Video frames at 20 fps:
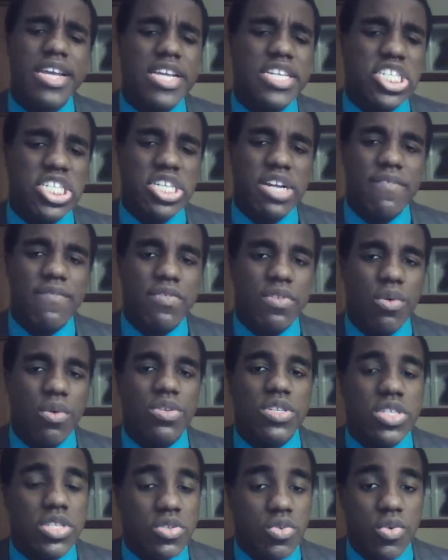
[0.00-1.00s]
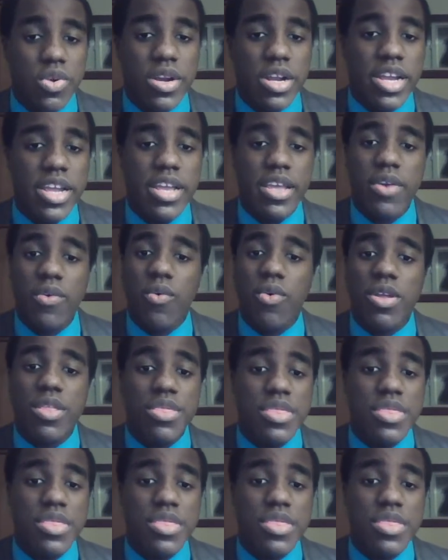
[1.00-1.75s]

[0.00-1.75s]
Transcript: Sheriff Lowe's story or